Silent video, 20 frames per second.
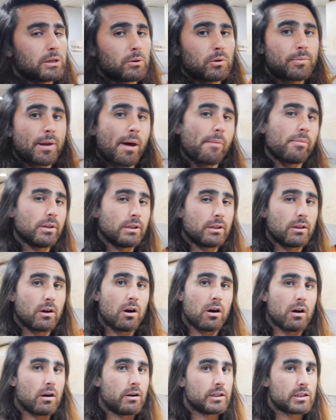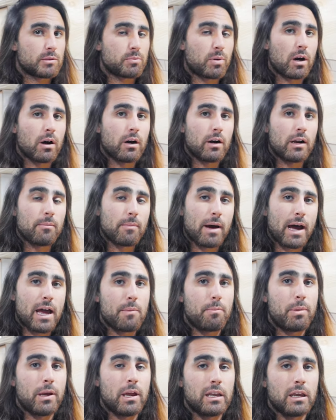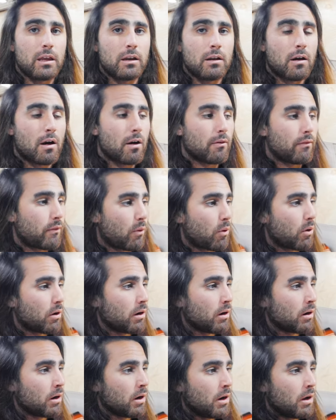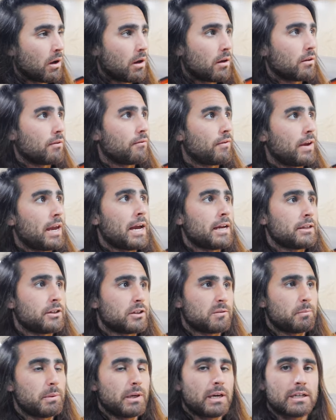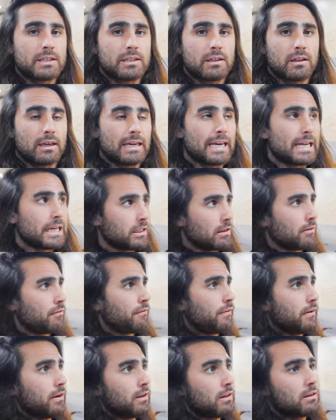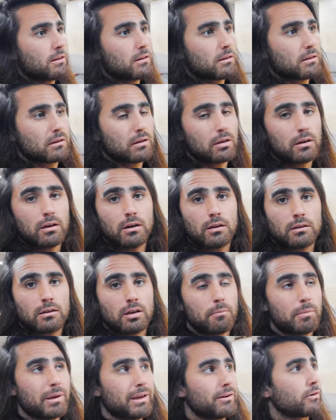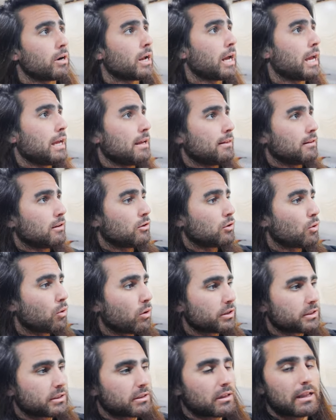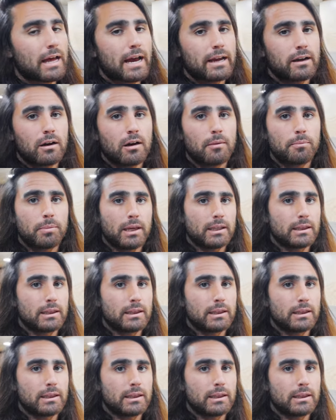They were probably the hardest part in my opinion for the van just because of the getting the fit to, to be right and the doors to line up.